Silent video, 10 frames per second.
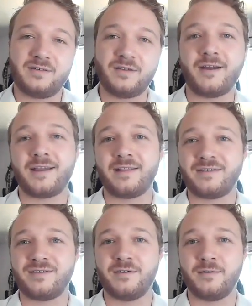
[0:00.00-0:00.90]
Target
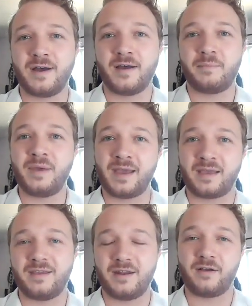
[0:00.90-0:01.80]
lets you uh,
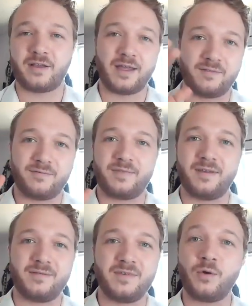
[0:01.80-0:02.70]
pick, you know, kind of
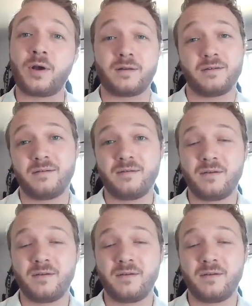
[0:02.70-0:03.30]
the your